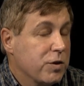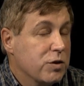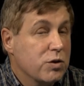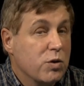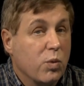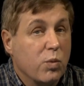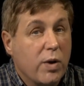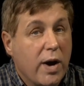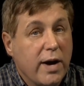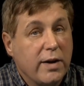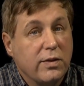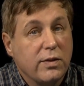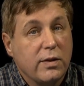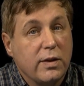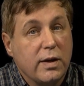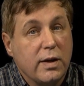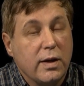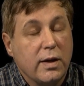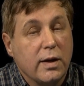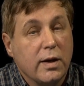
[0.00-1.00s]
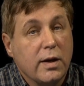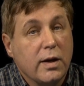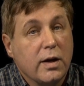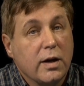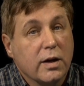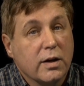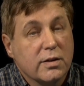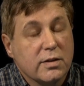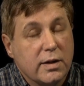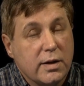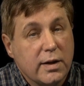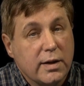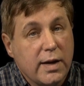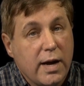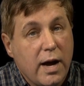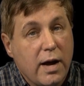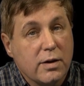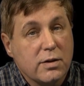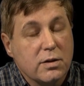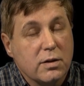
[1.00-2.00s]
So write the City
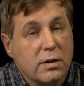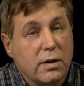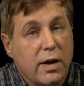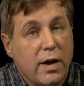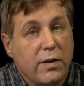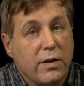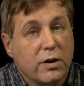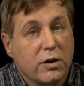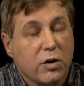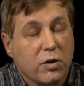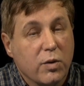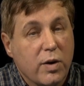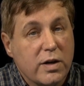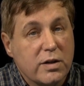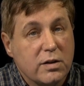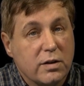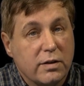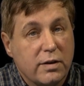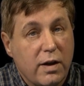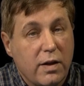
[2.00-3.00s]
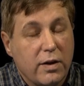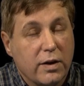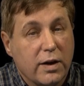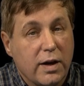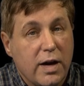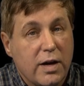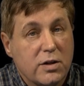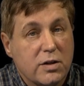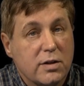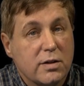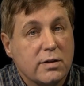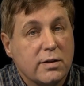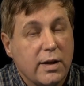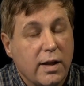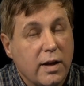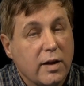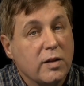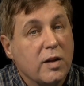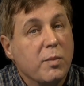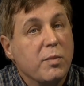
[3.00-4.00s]
Council and the congressional delegation
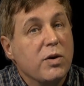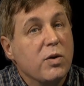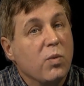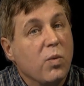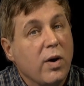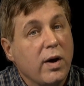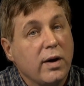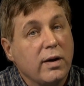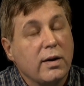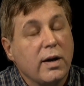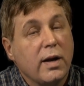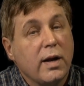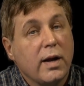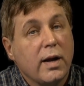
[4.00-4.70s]
telling them you want